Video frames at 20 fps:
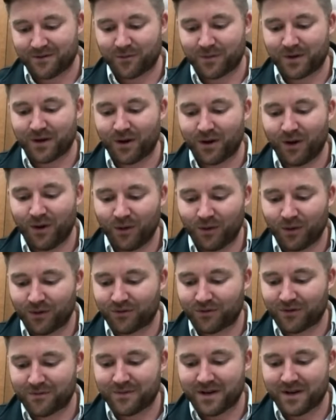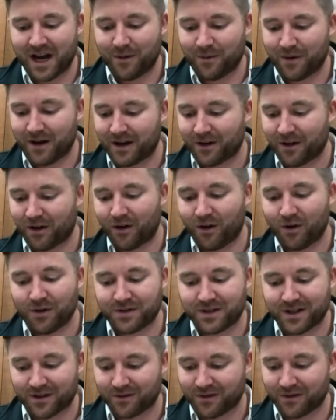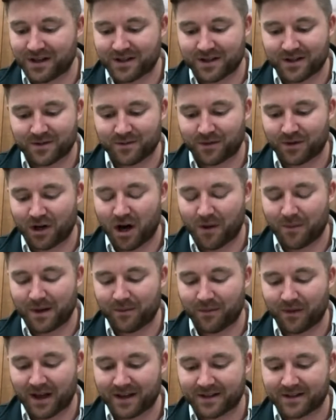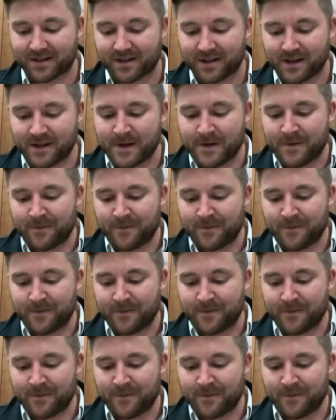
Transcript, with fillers: For behold, from now on all generations will call me blessed.